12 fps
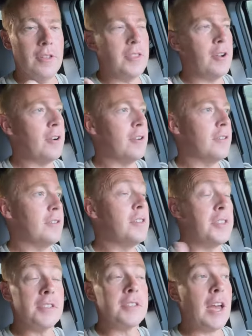There, are,
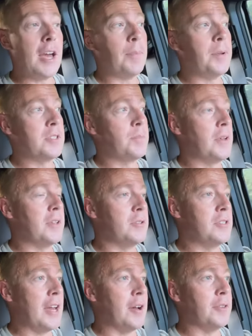this app has
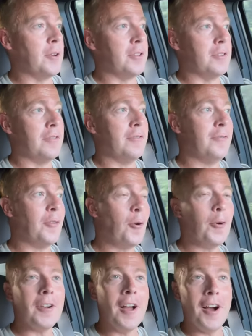been downloaded
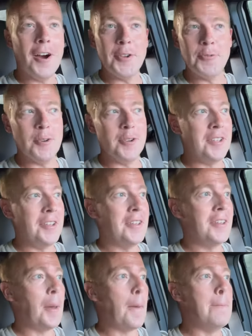four hundred
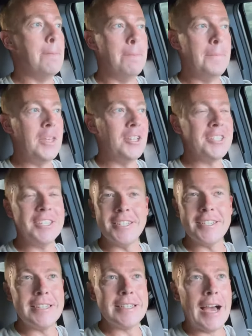
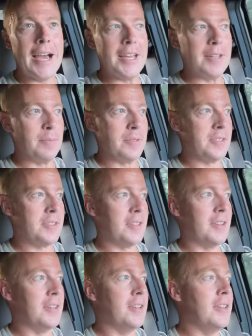million times.
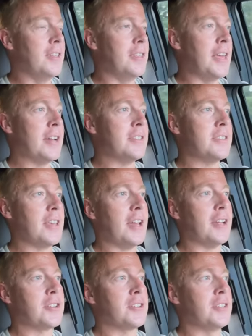That's
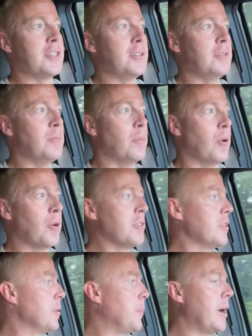actually more
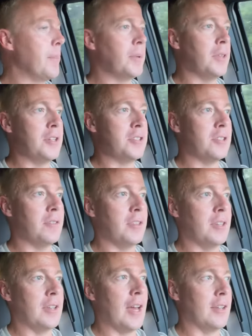than the population of
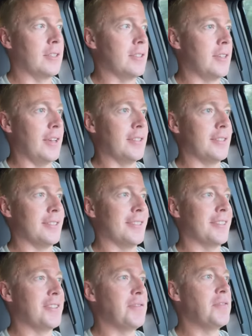the United States.
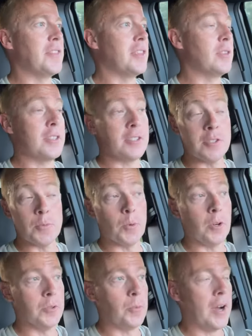This is
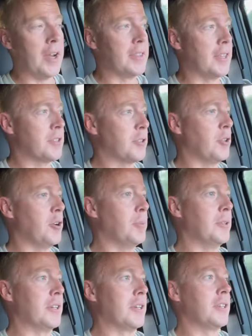worldwide. That's
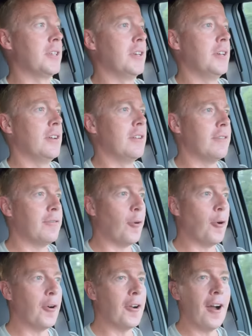globally.
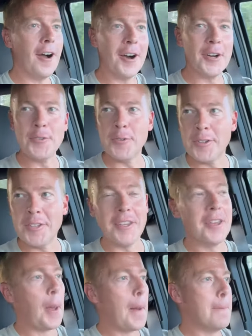four hundred
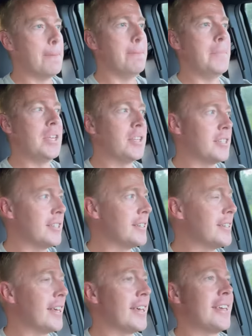
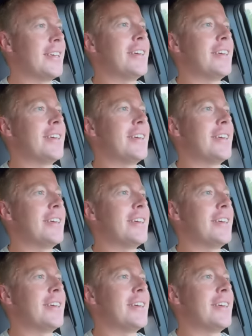million